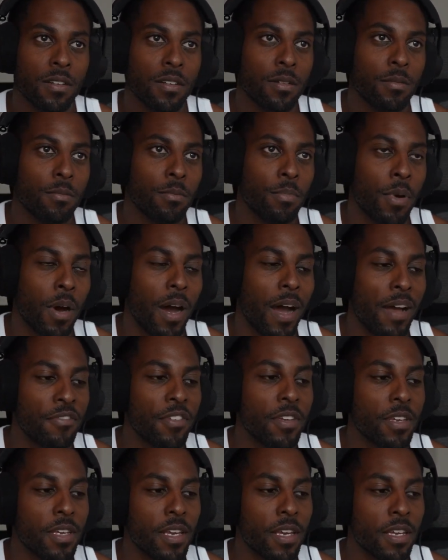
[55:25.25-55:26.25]
but I
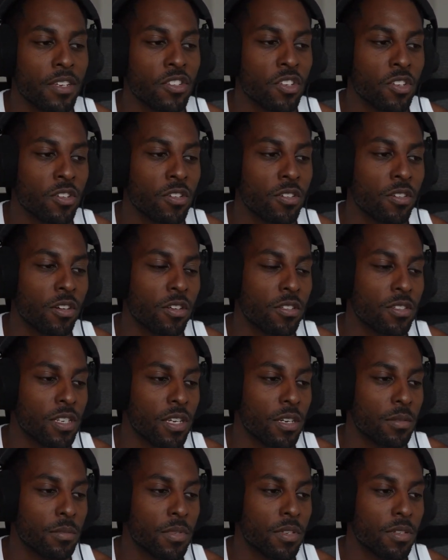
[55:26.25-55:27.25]
think it is a good
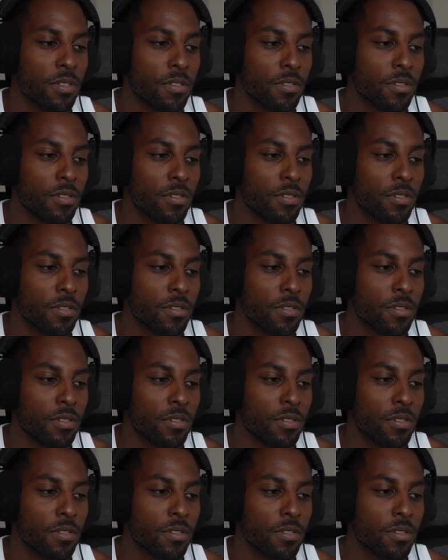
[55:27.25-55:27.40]
concept,